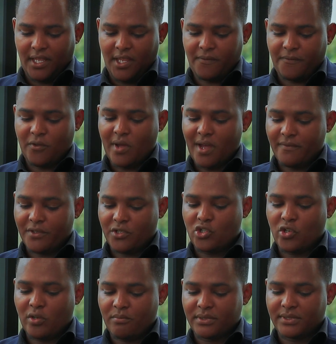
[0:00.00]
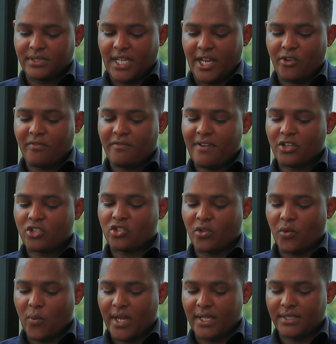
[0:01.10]
if you have a job and you
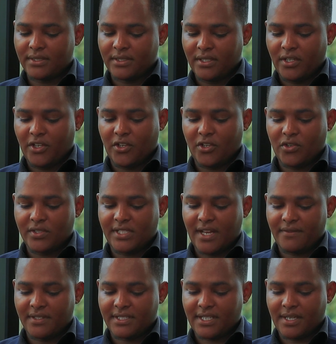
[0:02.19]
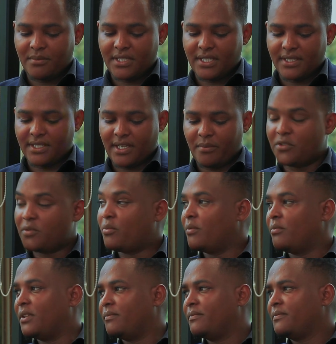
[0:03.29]
function well, you don't have a substance abuse
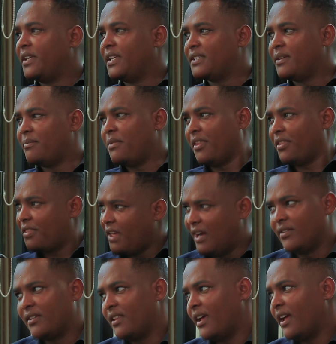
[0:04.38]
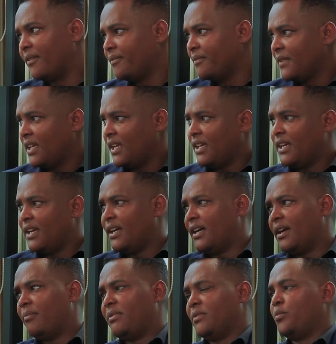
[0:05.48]
problem. It's a myth out there.
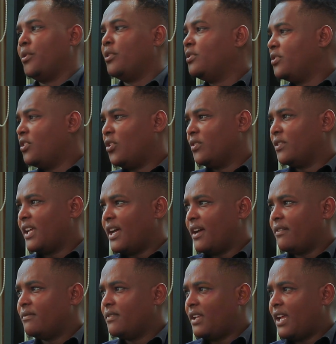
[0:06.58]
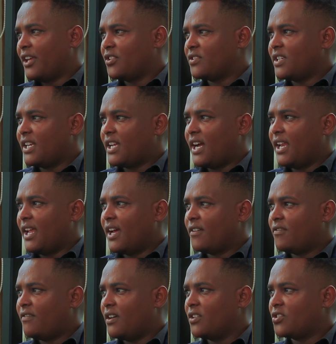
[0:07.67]
But we all know they're, like you said earlier,
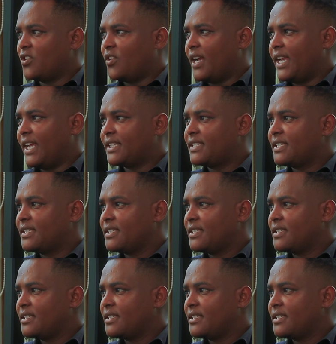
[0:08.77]
functional addicts.